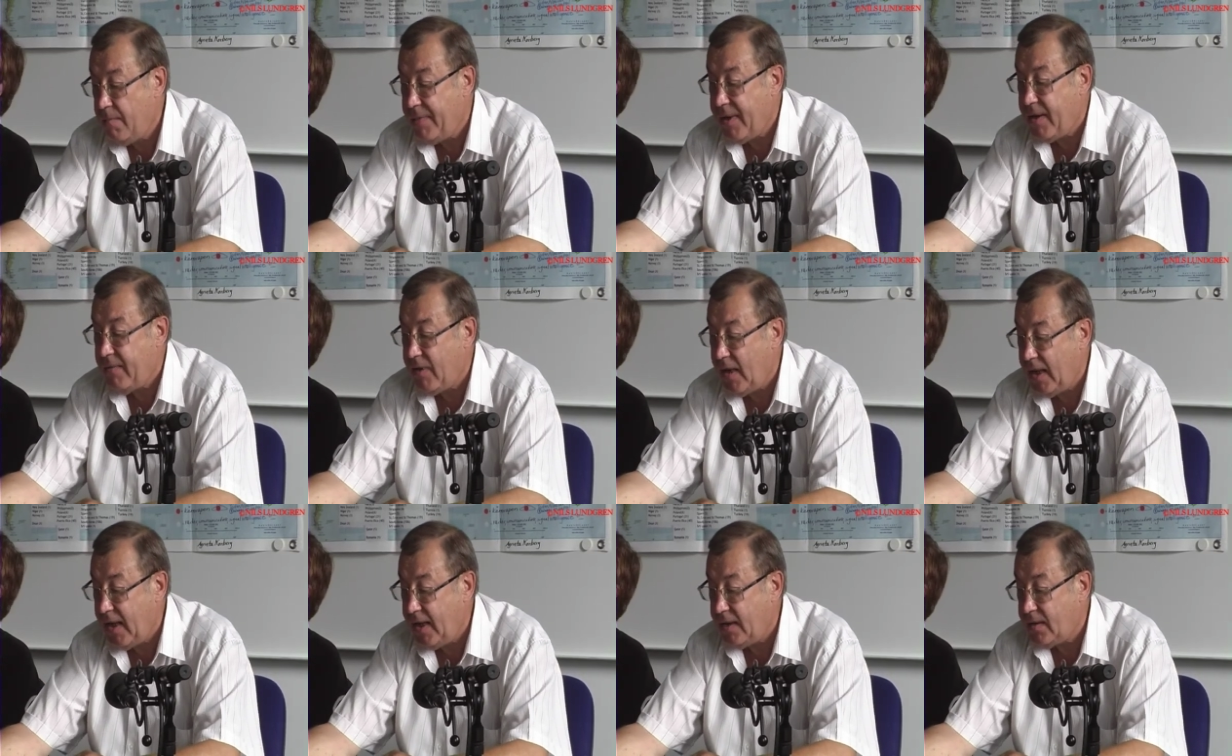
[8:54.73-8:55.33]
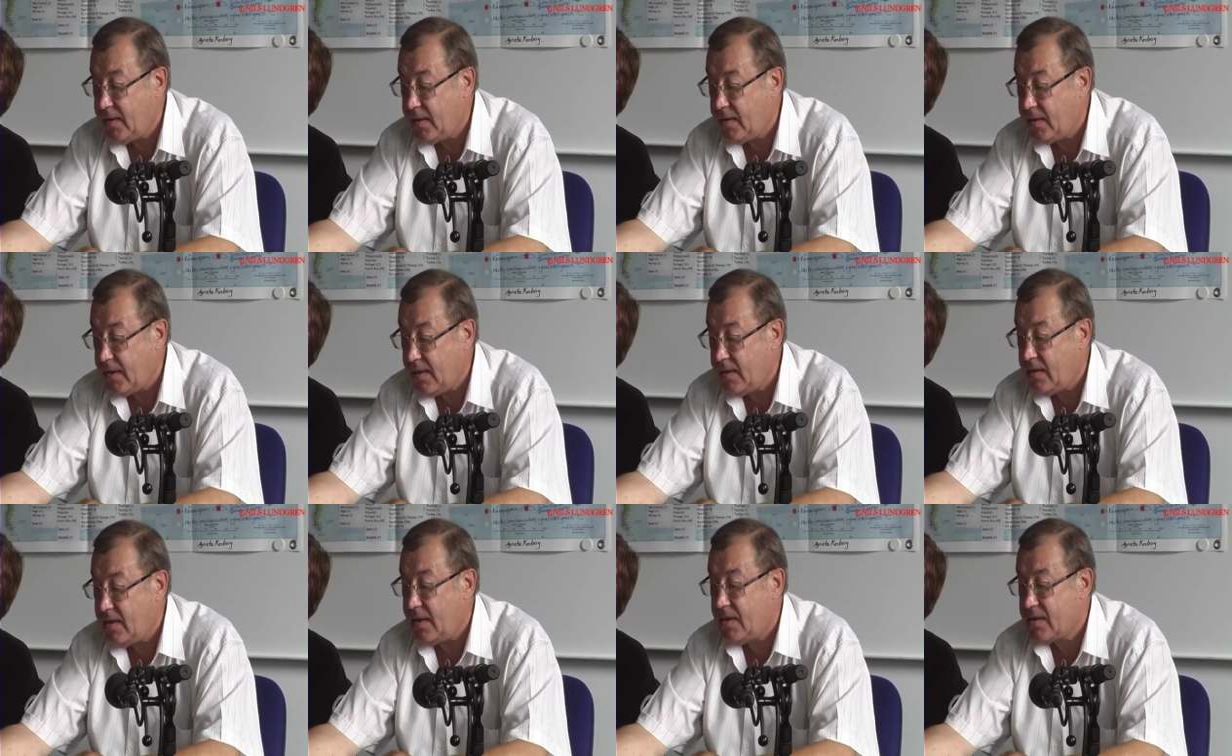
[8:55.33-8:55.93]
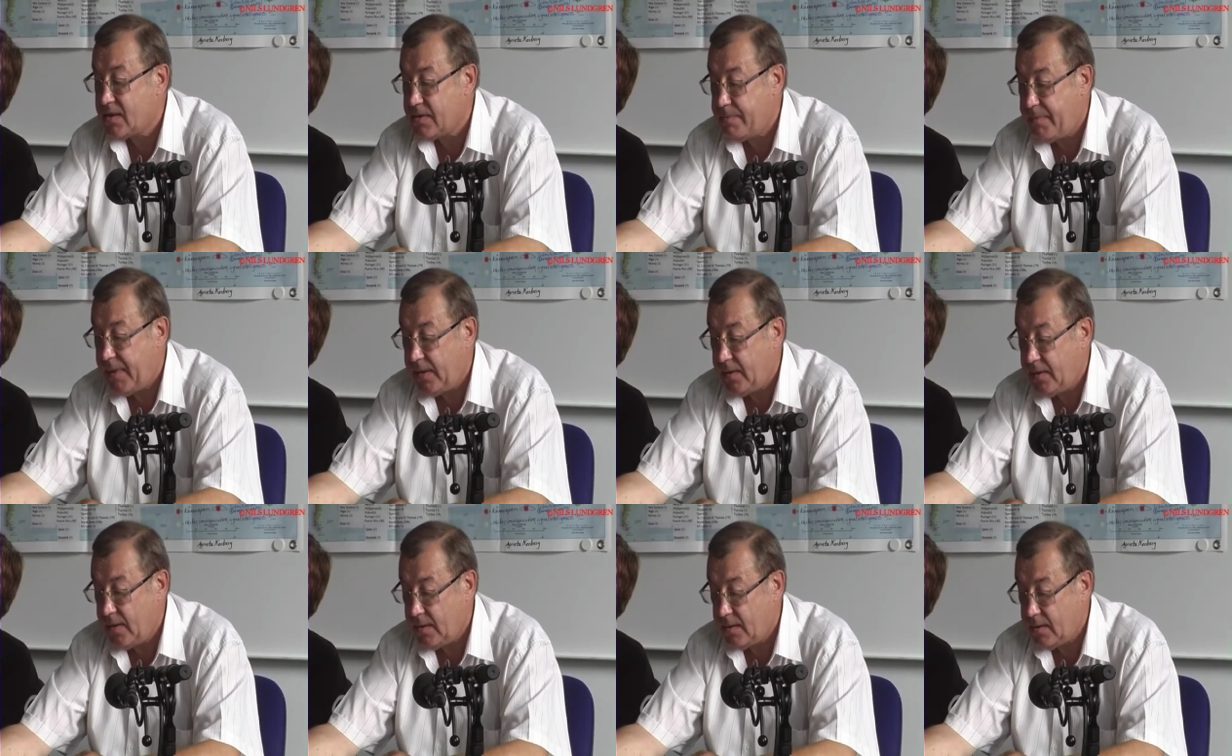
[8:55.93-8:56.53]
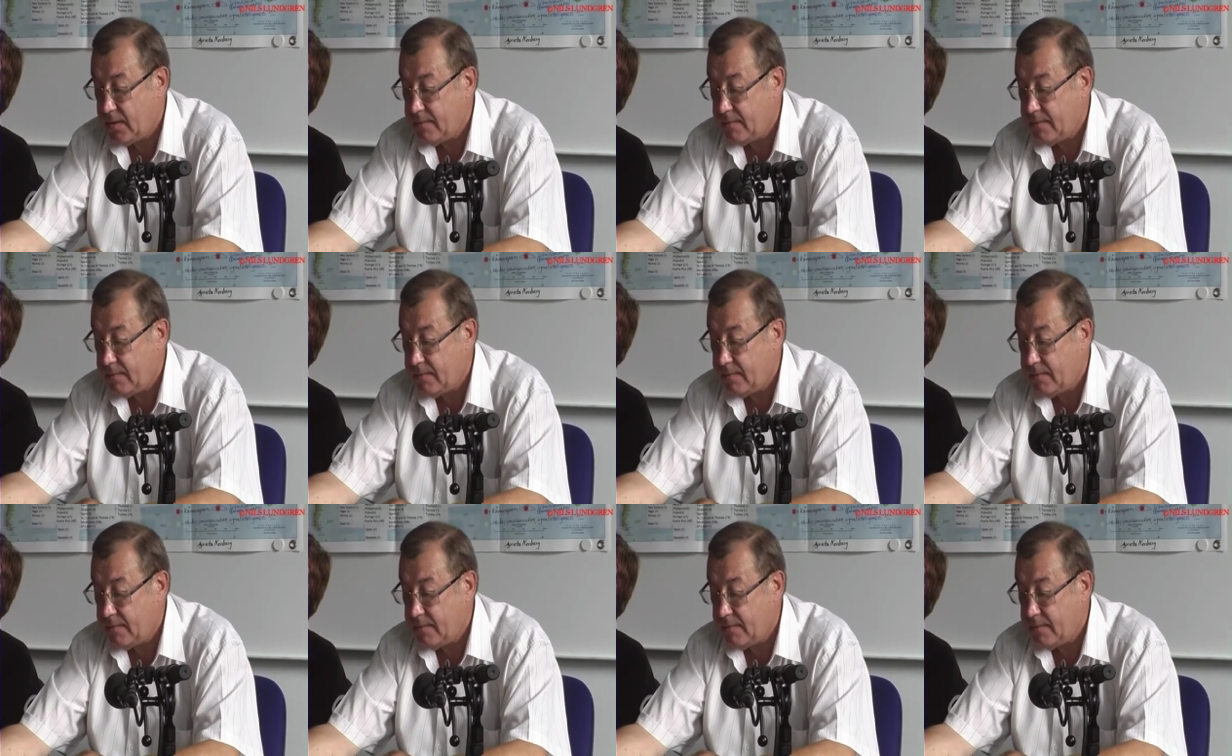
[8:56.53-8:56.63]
prevailed and expanded.